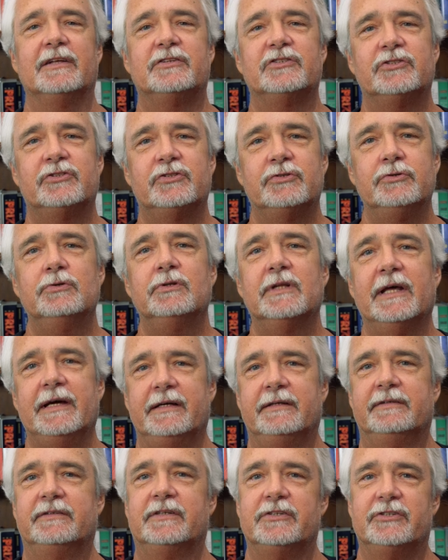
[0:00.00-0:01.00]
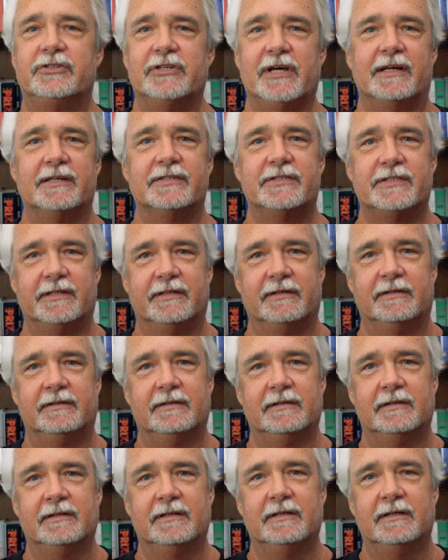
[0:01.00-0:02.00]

it's too late to jettison